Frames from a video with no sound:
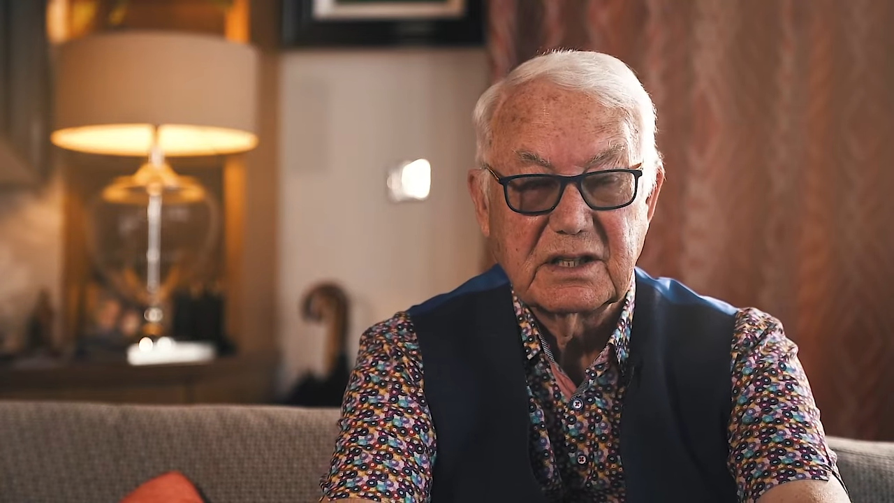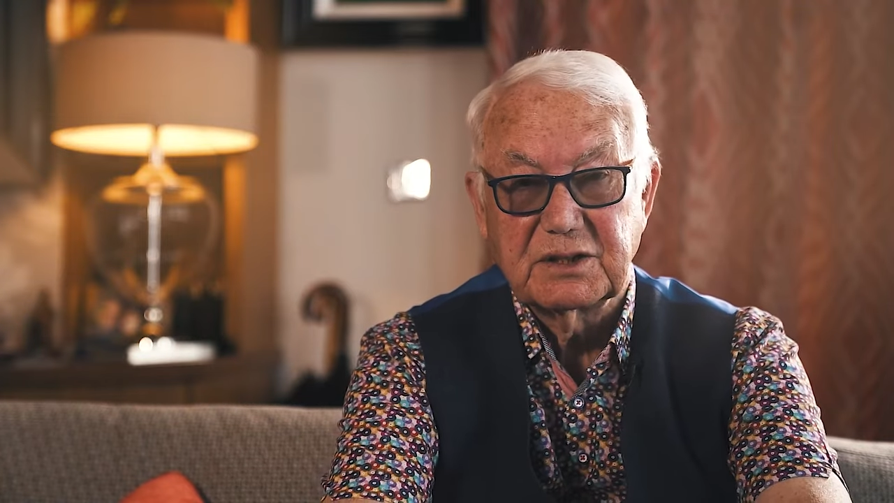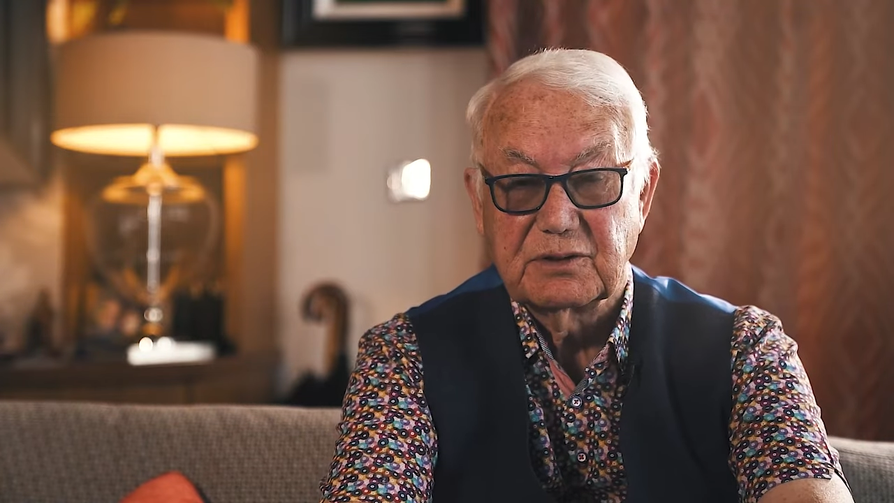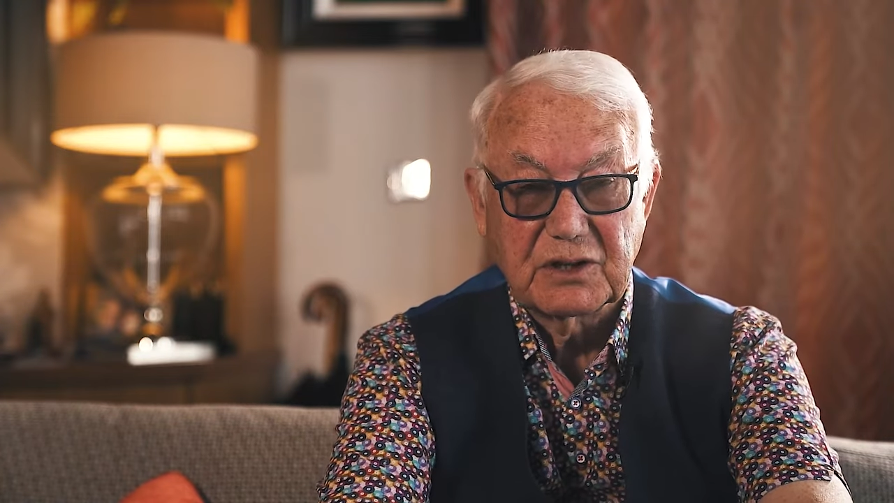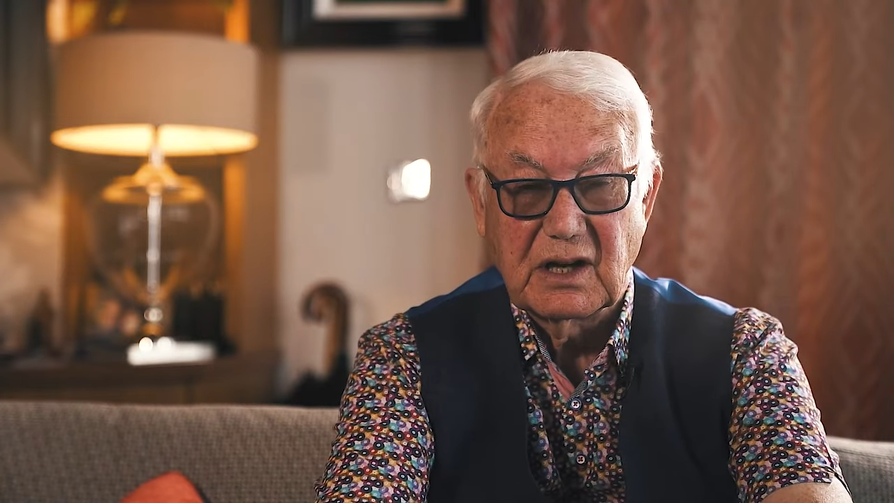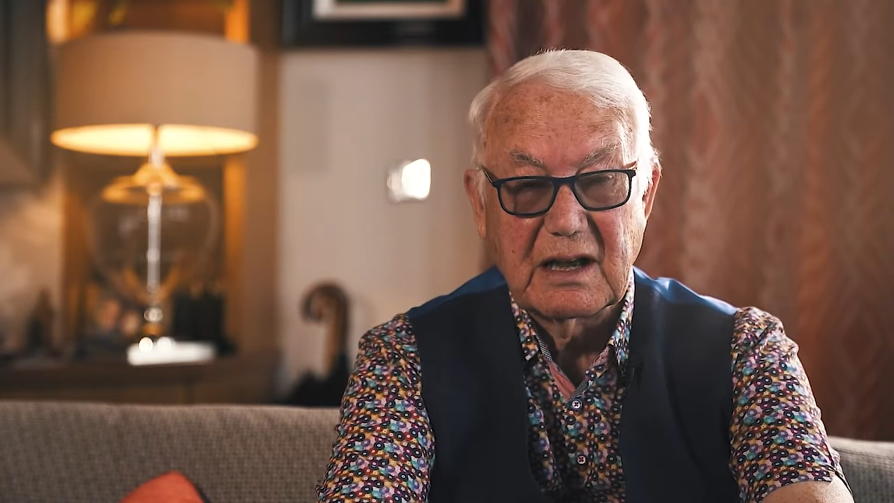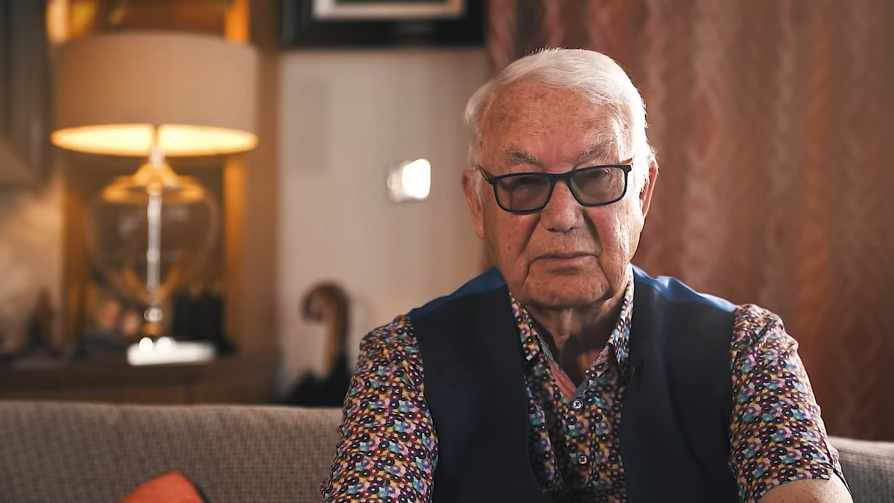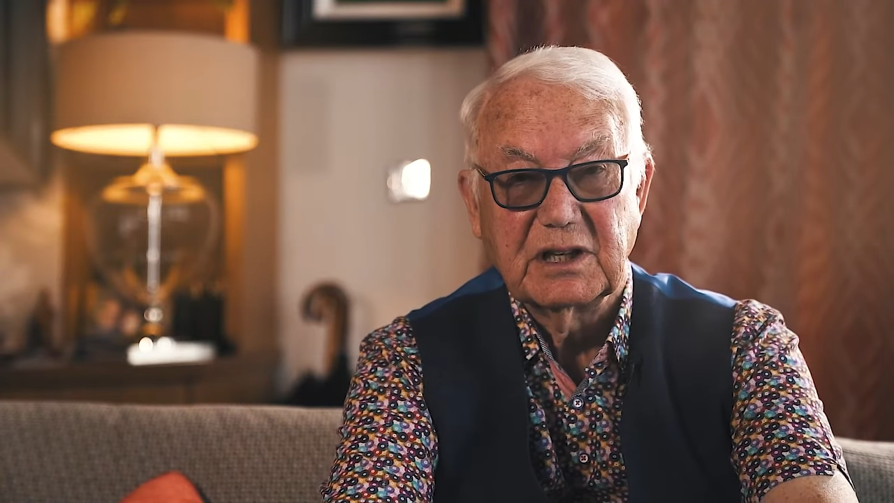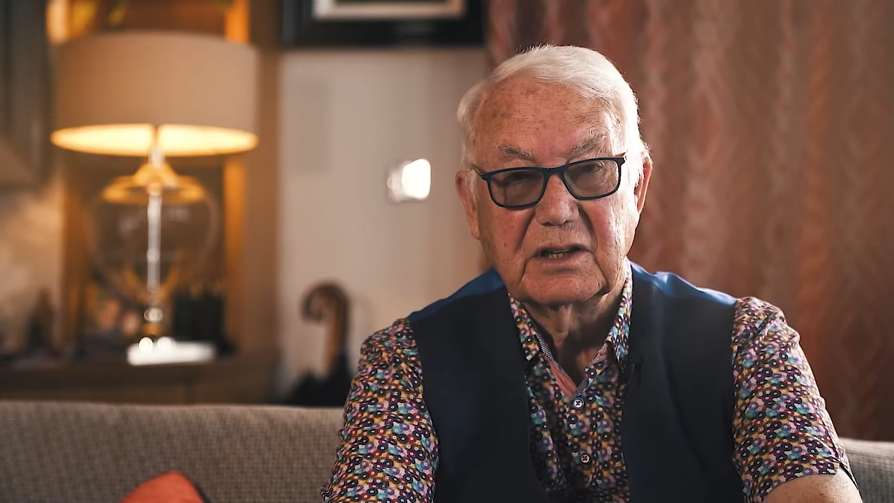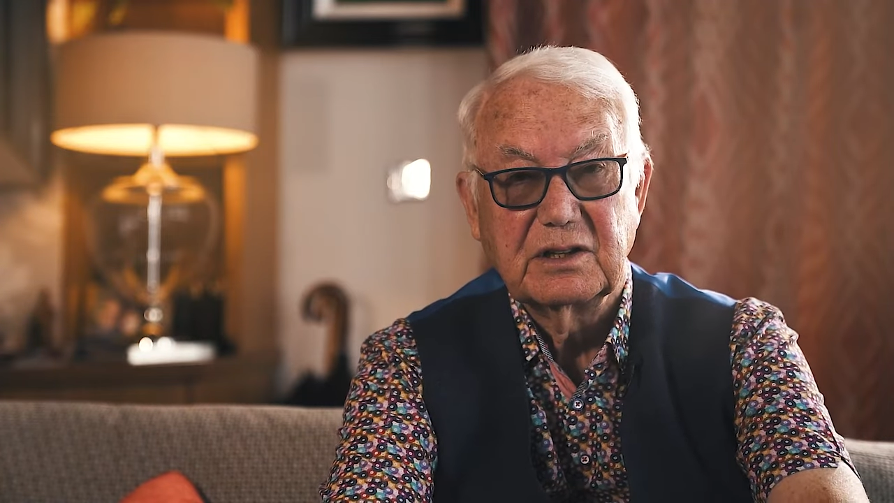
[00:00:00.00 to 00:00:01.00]
This was all
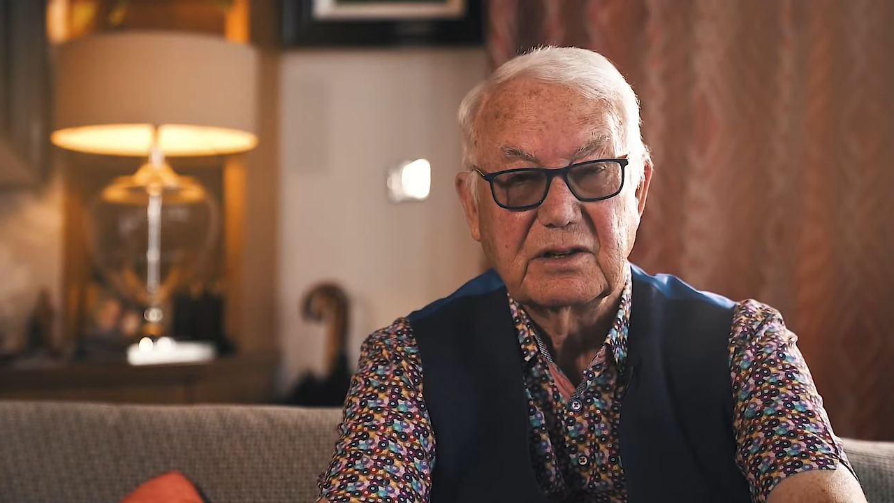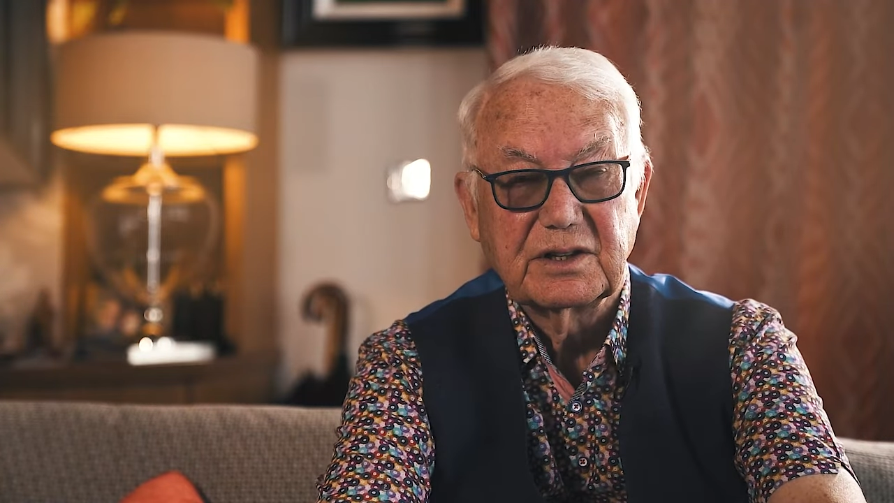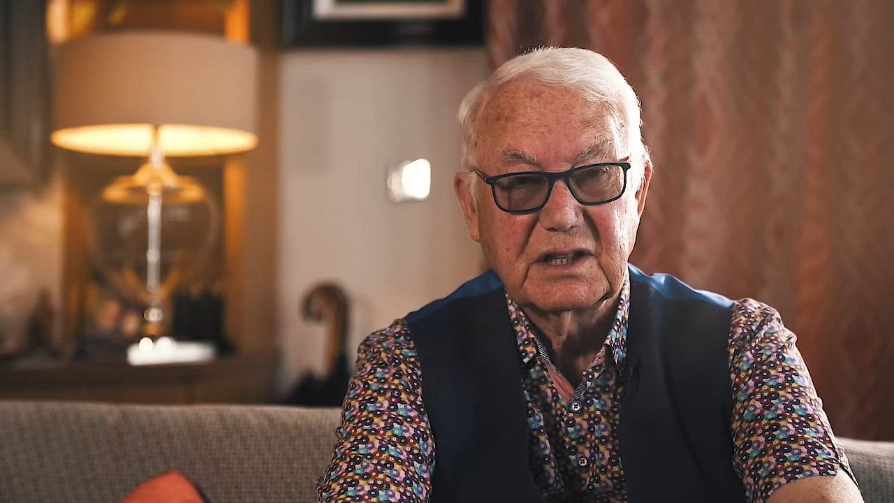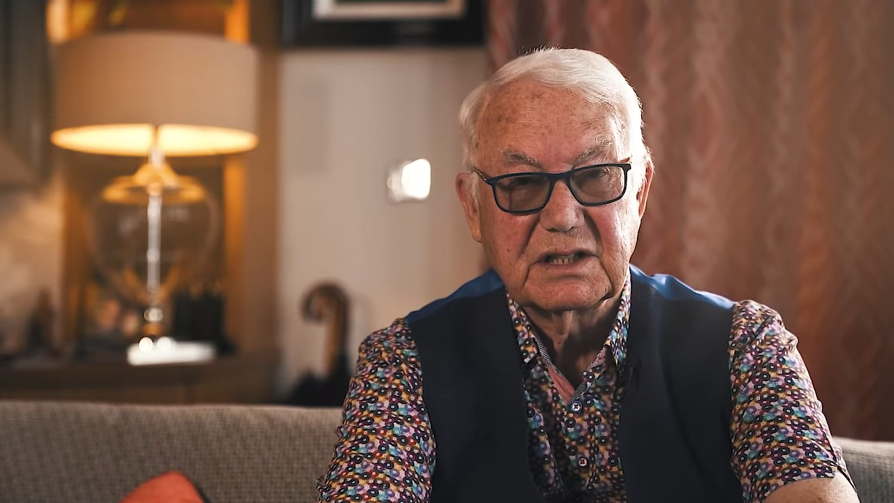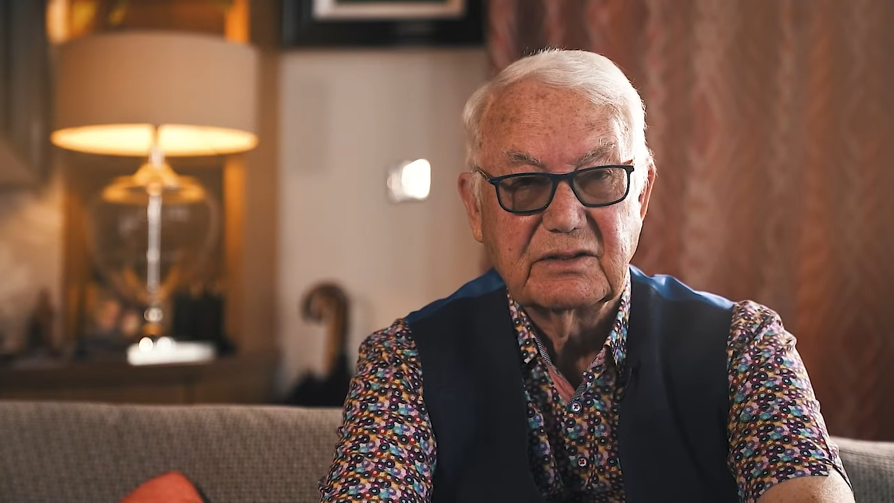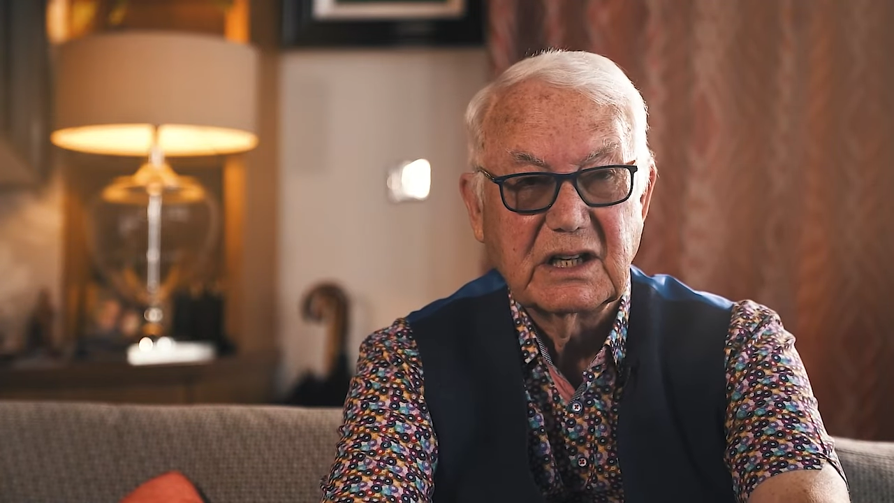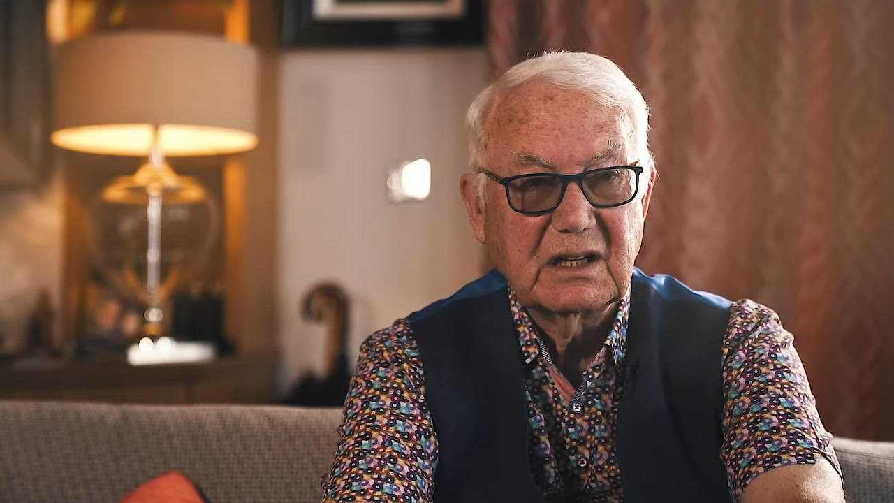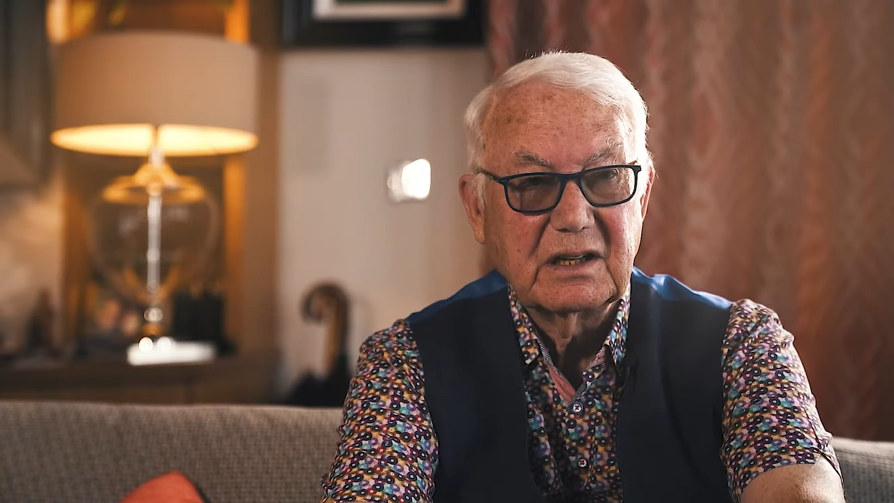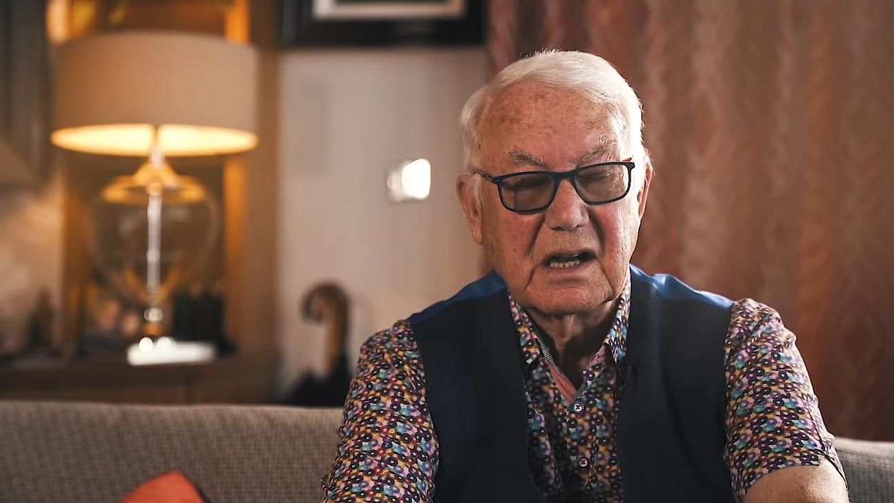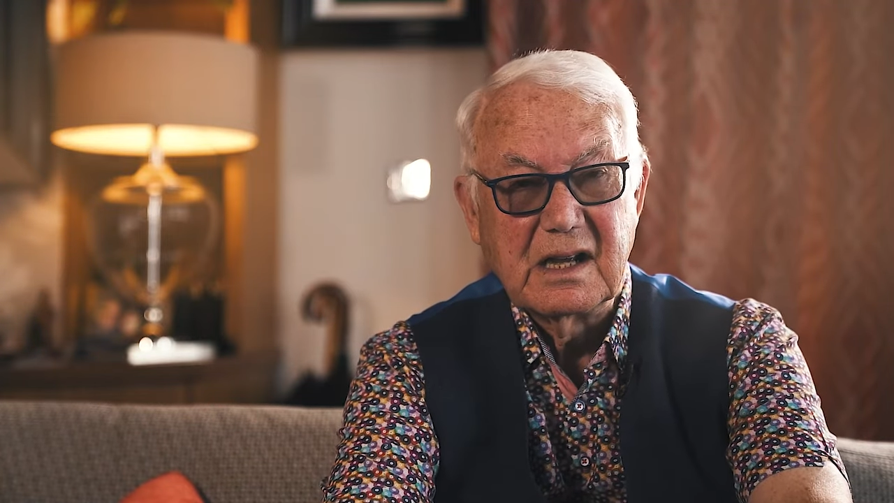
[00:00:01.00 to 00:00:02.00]
happening in the northeast of
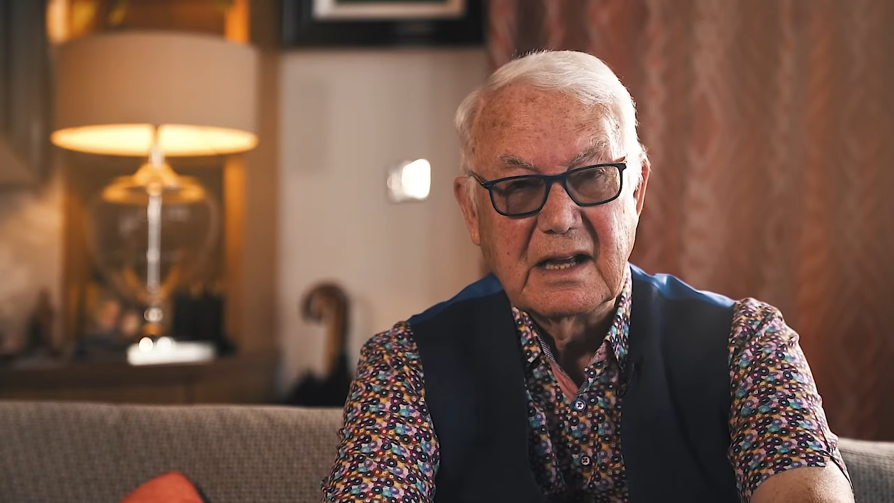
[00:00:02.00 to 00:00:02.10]
England.